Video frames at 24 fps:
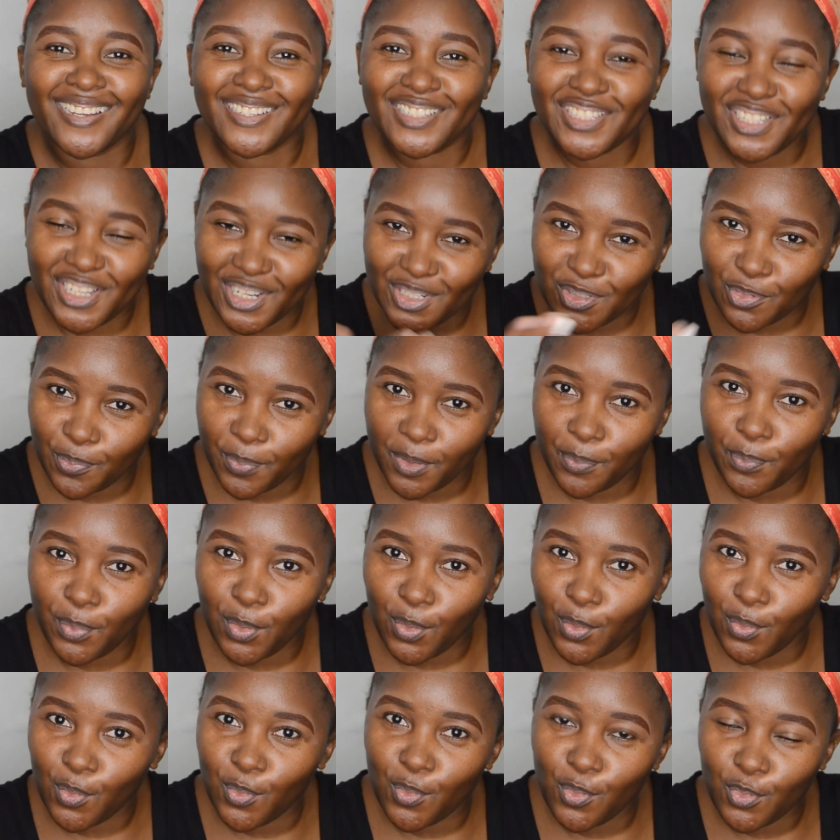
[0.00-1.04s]
share to
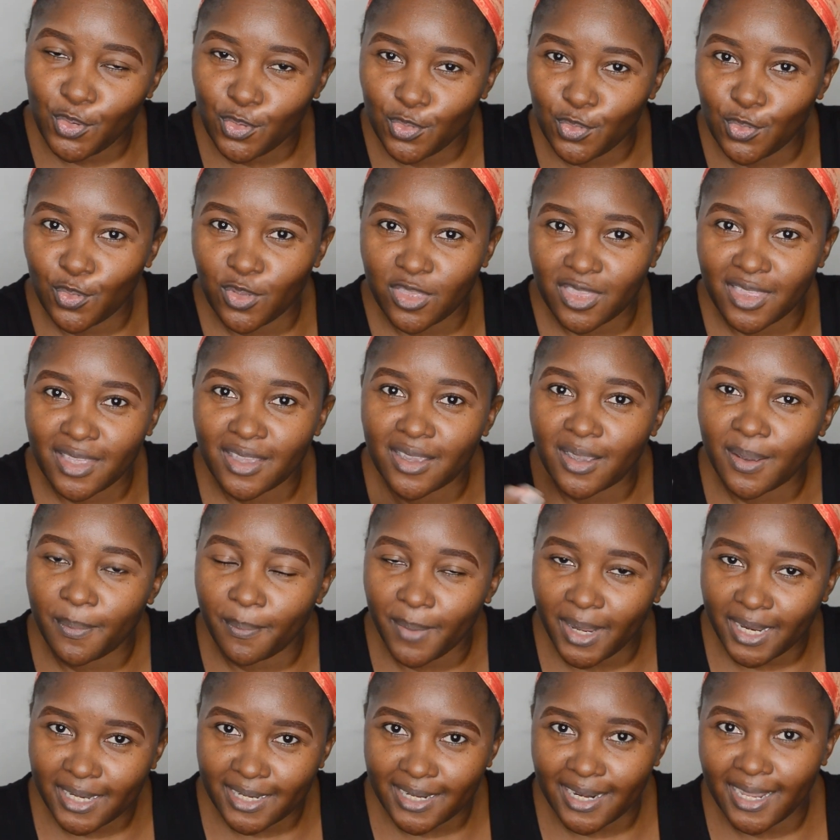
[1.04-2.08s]
people who you think
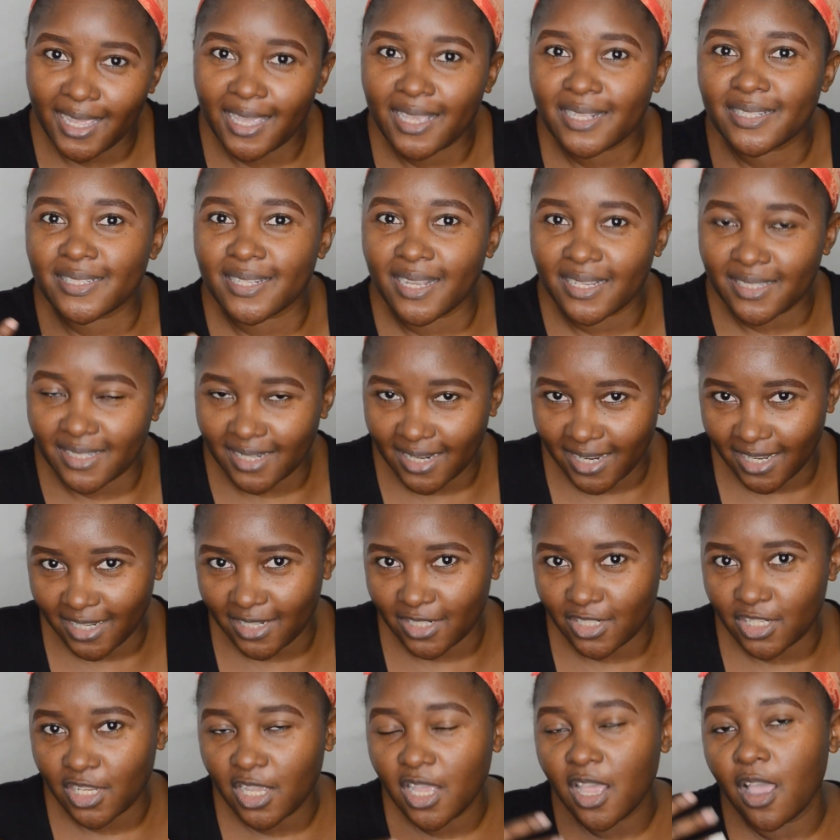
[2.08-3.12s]
might like such
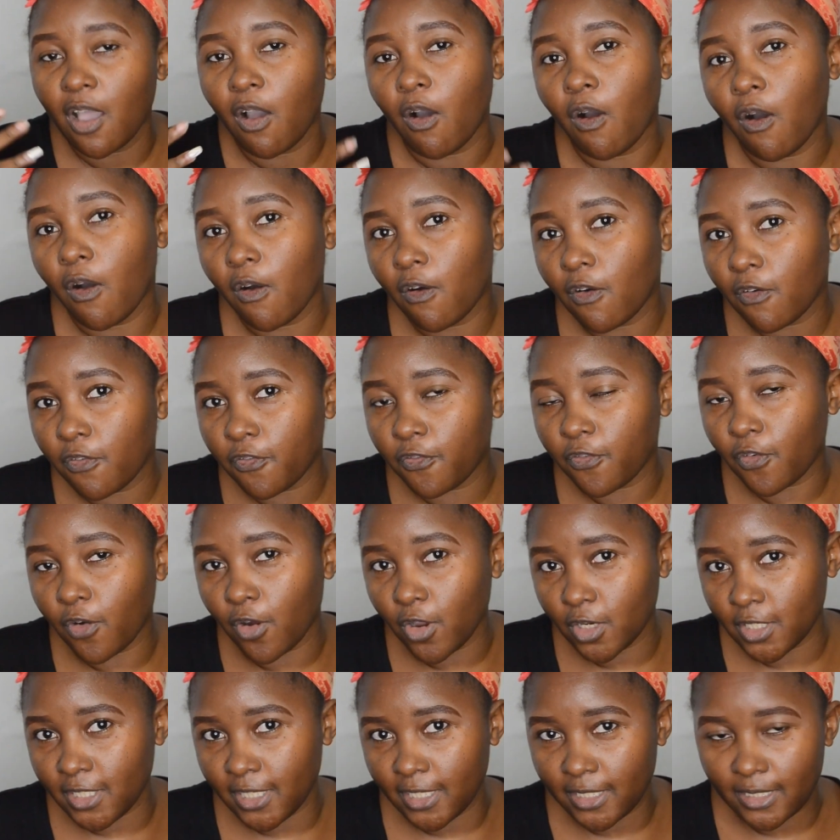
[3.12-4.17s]
kind of
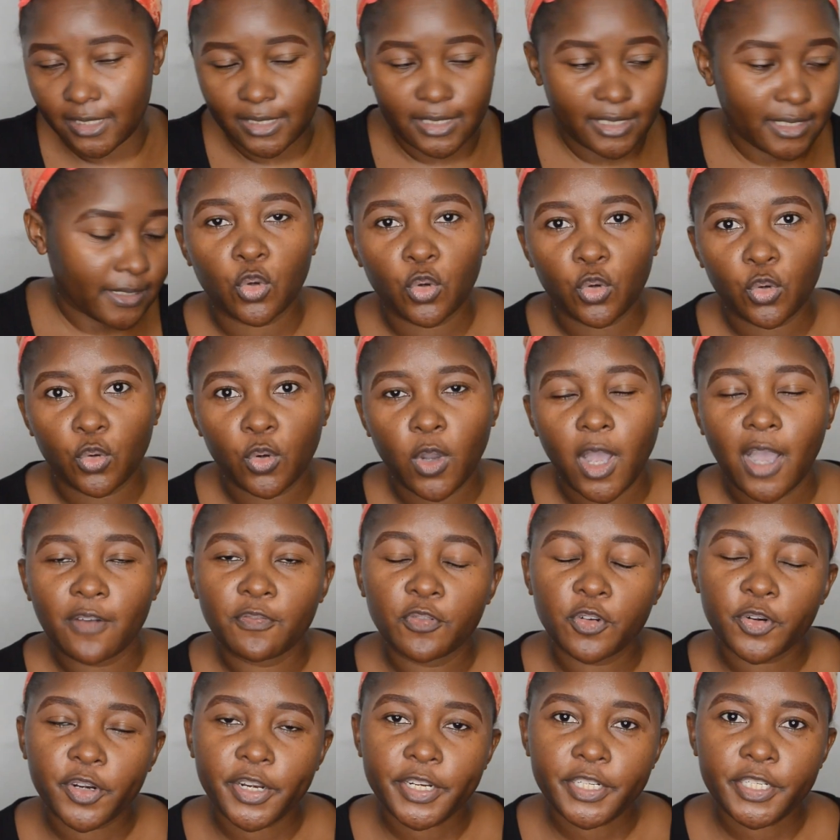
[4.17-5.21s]
content. So
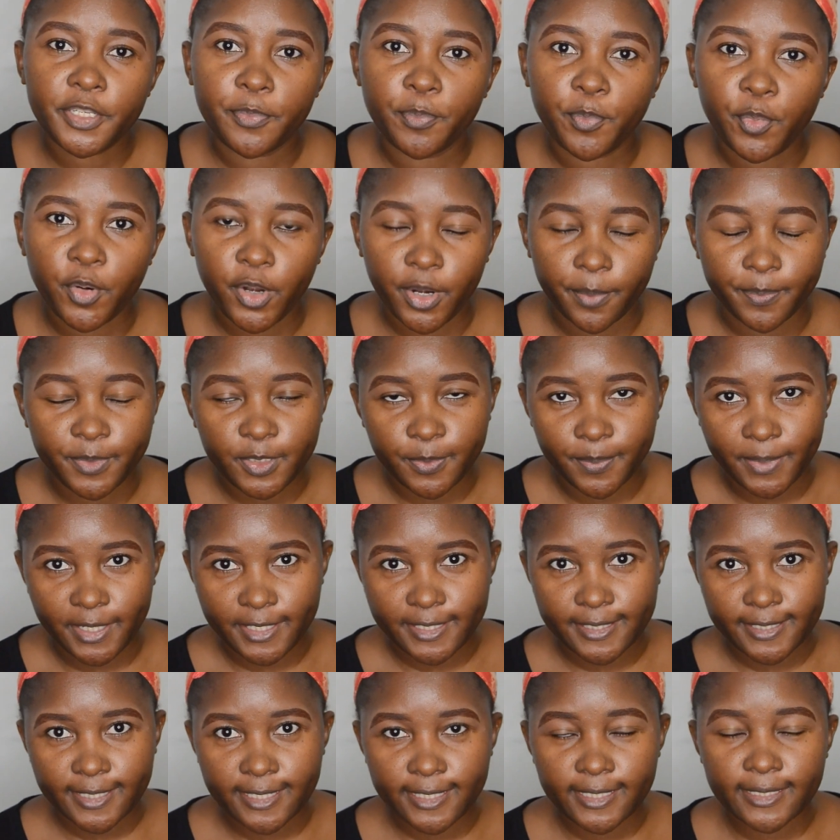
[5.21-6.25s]
I've already prepped my
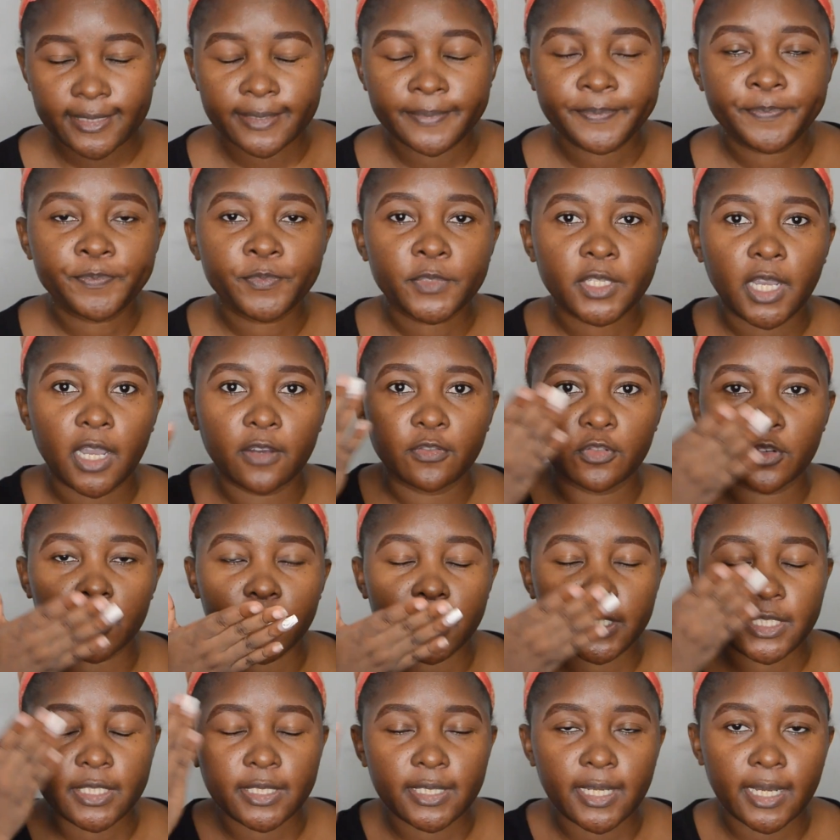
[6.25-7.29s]
skin, I've
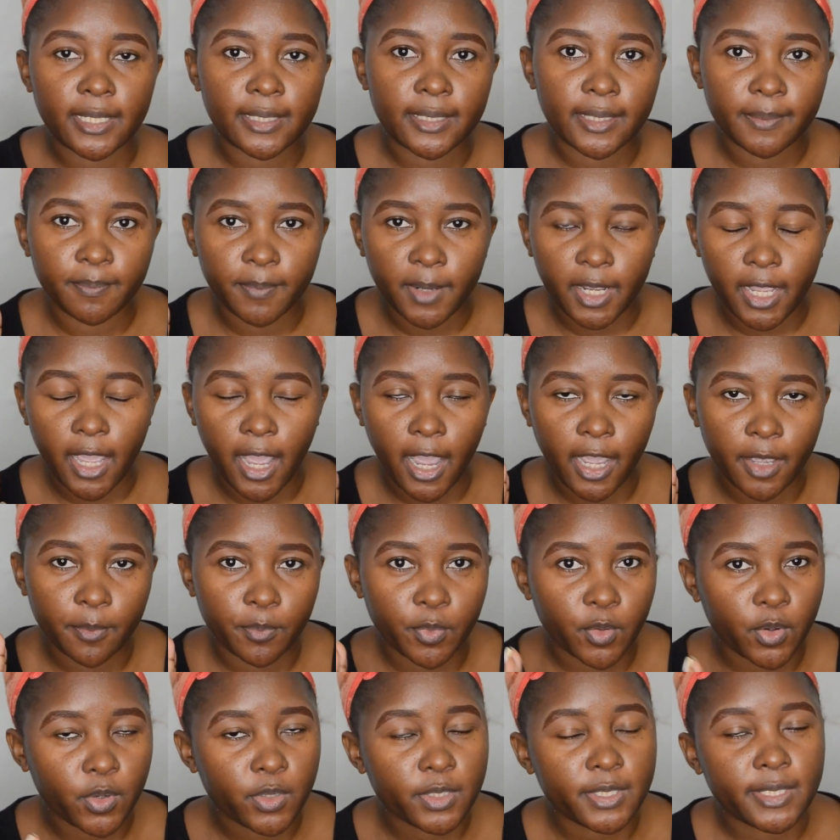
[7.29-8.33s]
already done my
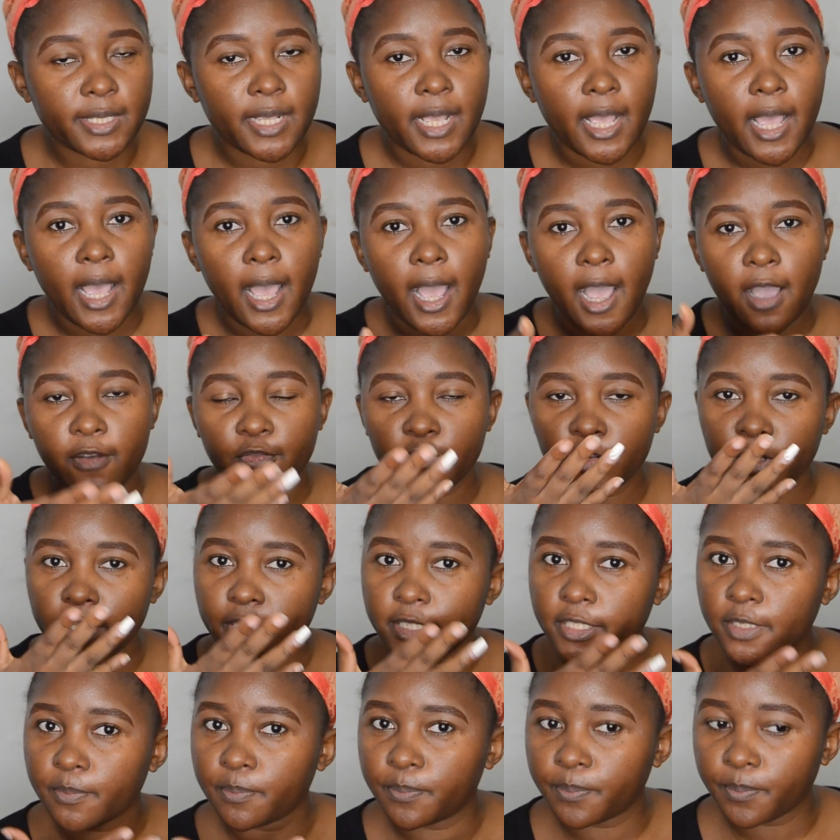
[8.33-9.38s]
eyebrows, I've
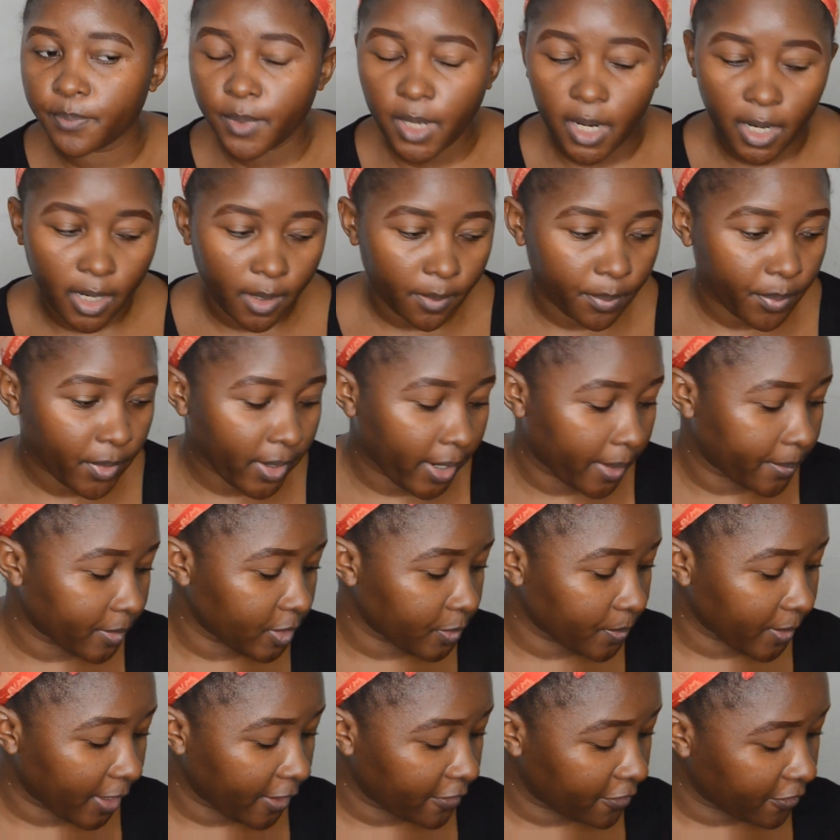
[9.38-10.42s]
already
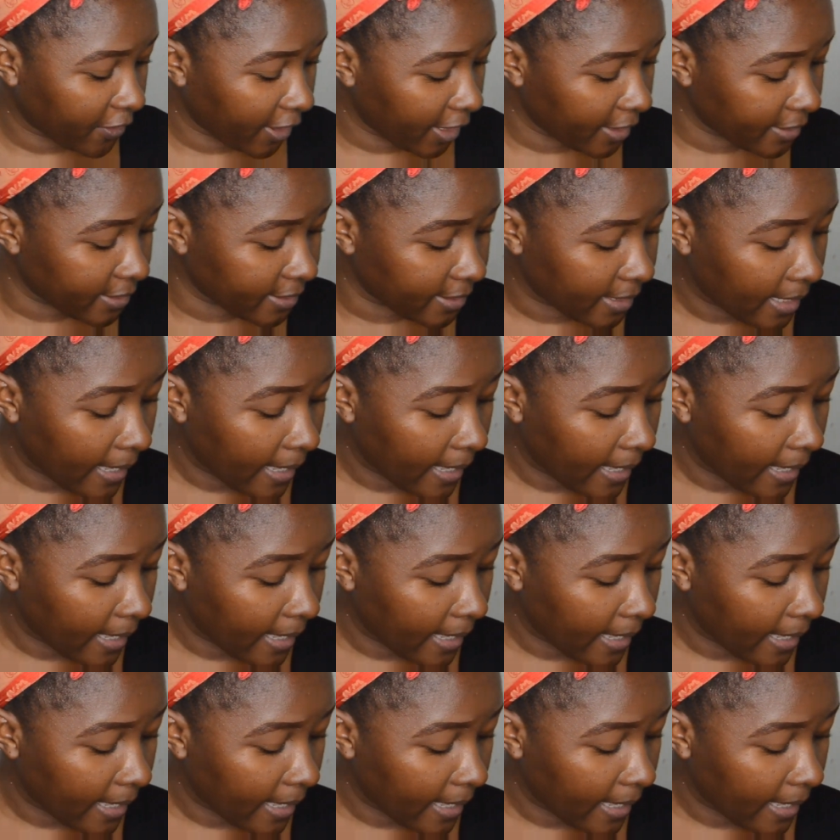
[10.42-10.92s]
primed my face.